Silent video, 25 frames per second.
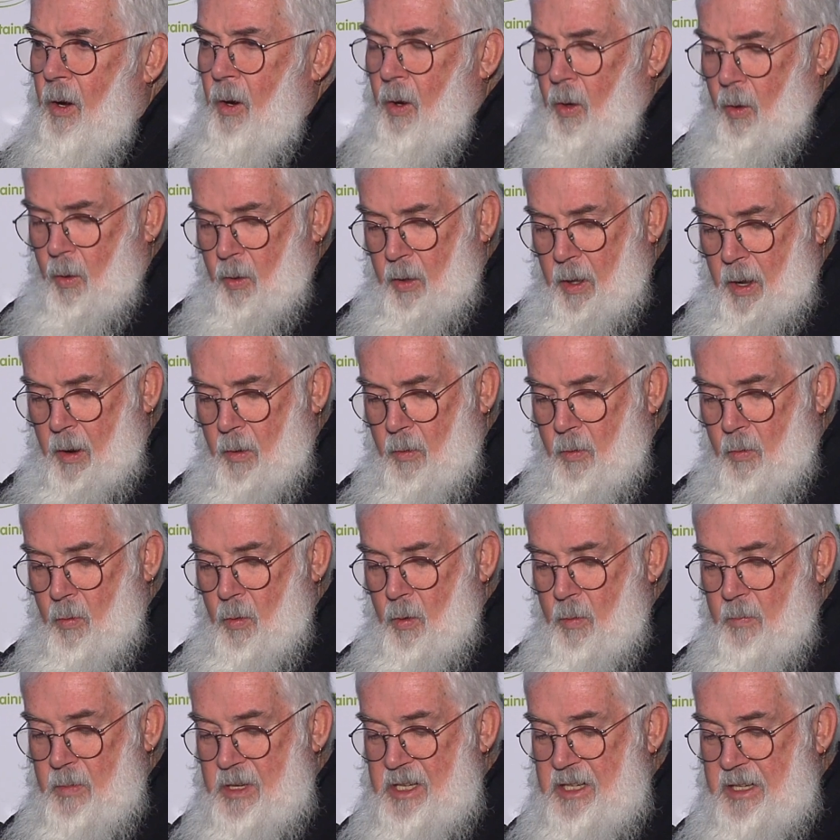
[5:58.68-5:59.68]
Although a
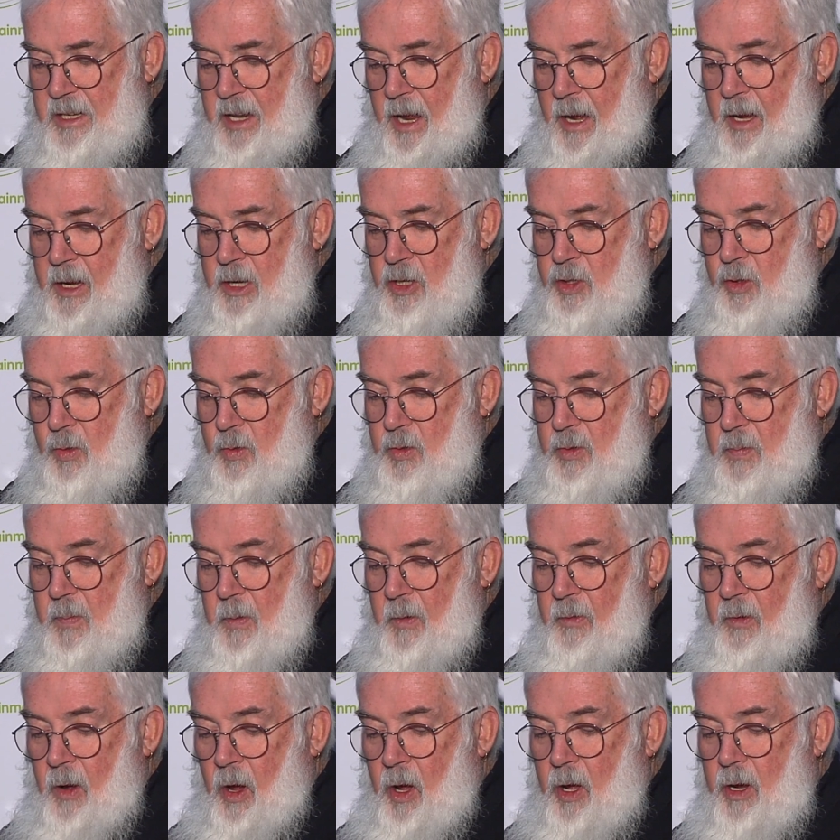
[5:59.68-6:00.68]
roomy stage was
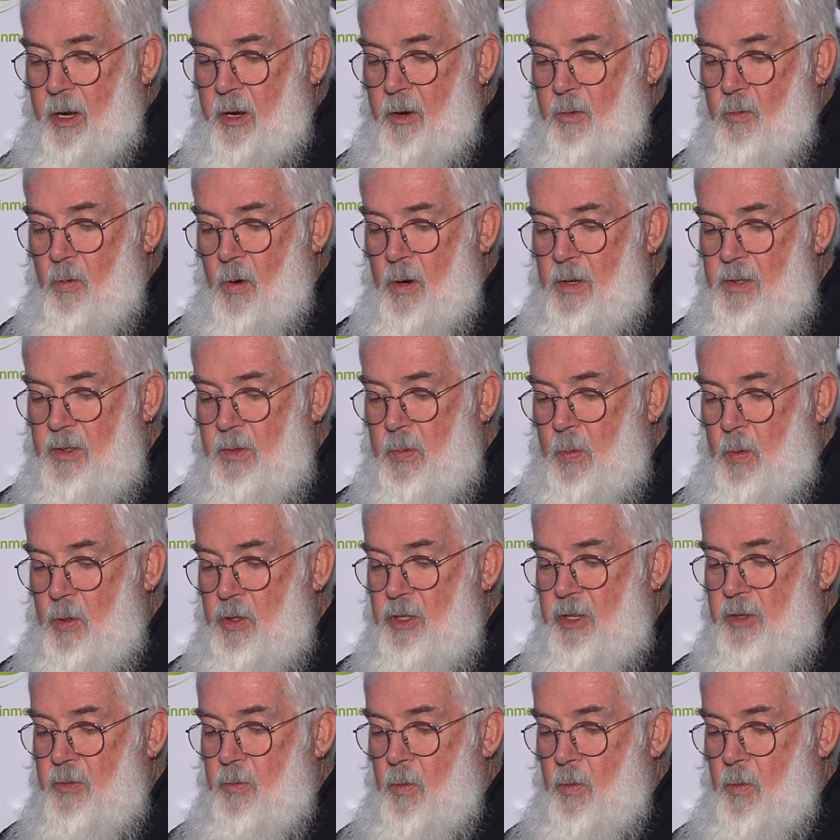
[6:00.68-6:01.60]
provided, Ross Wilson